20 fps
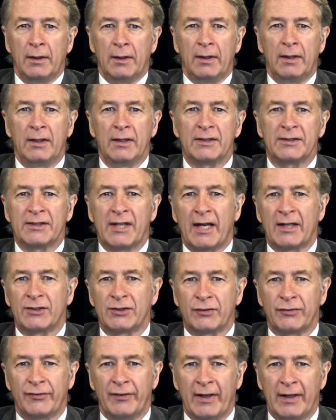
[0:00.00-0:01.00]
He has had
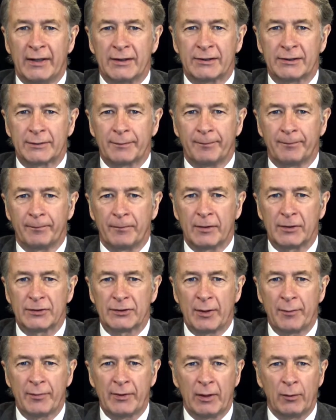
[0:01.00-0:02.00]
to face
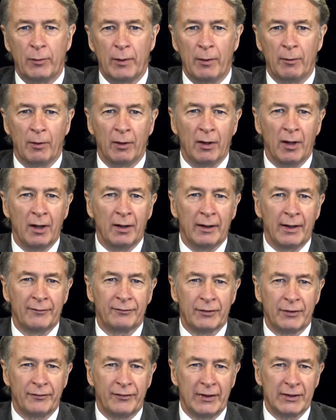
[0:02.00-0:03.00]
something we will all have
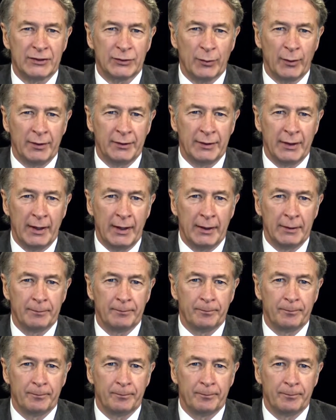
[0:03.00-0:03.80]
to face one day.